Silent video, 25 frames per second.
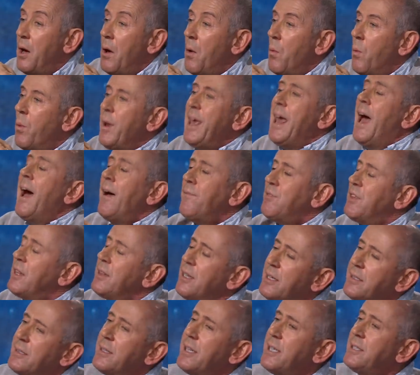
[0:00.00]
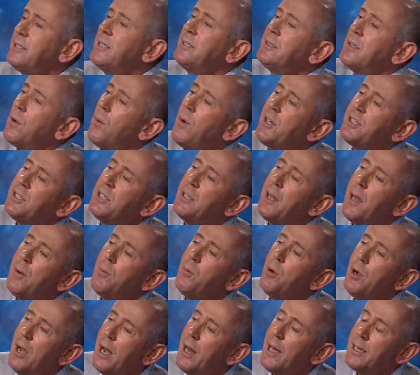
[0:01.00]
we have to, this is a question I
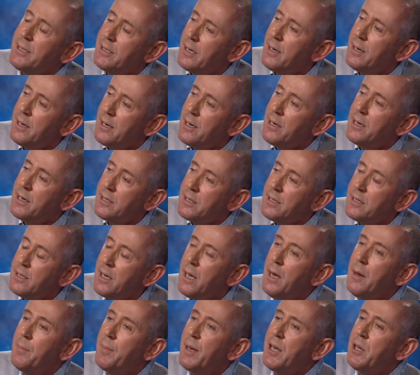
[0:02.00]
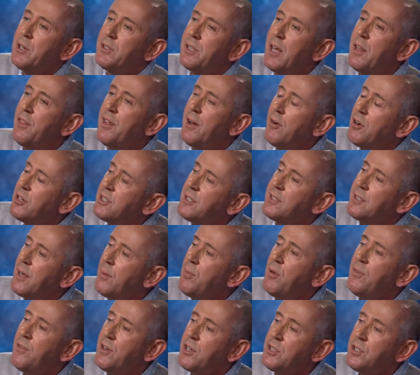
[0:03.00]
would like to ask, because there are
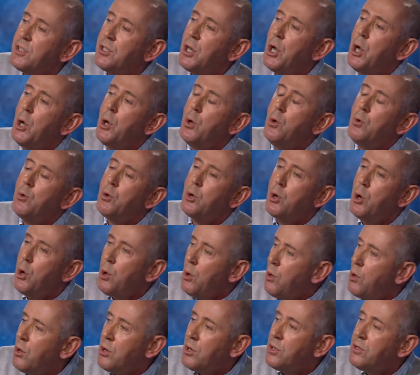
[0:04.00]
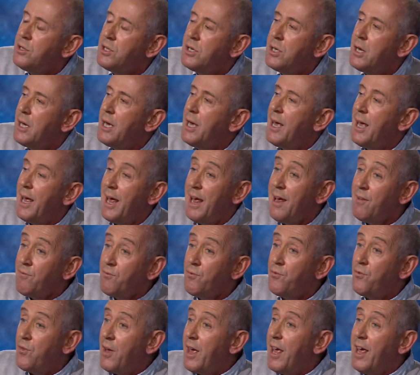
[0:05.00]
some of us who could,
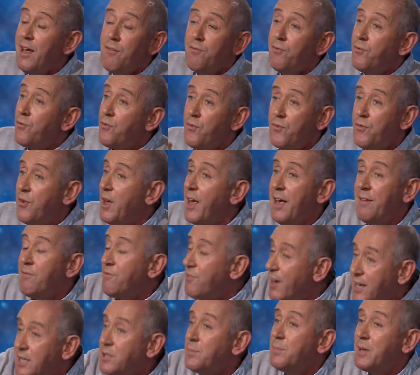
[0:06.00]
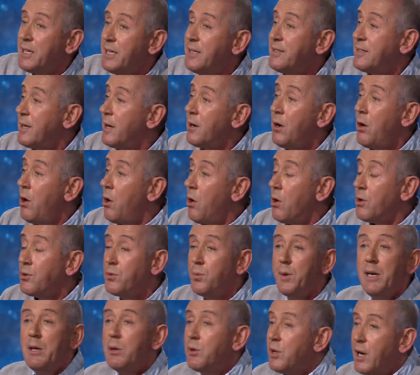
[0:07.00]
if investment is unlocked,
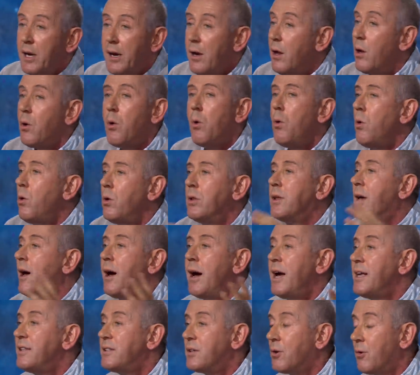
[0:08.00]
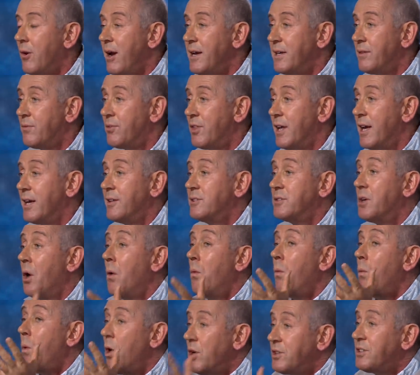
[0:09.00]
we could unlock all kinds of creative things.
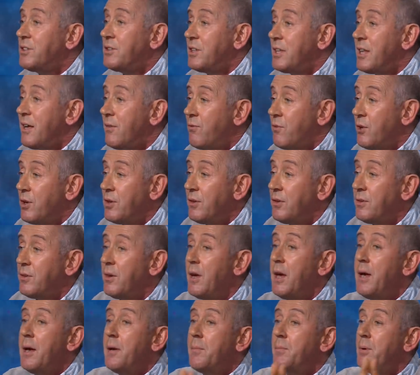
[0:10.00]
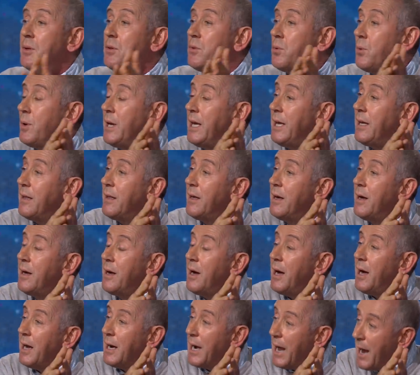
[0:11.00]
What's the difference between
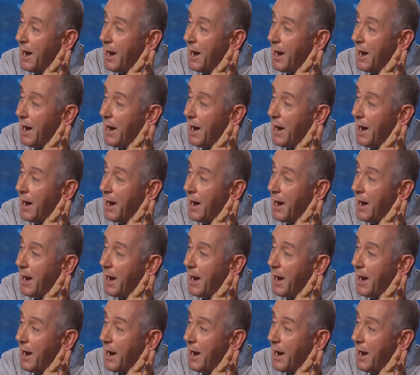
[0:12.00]
an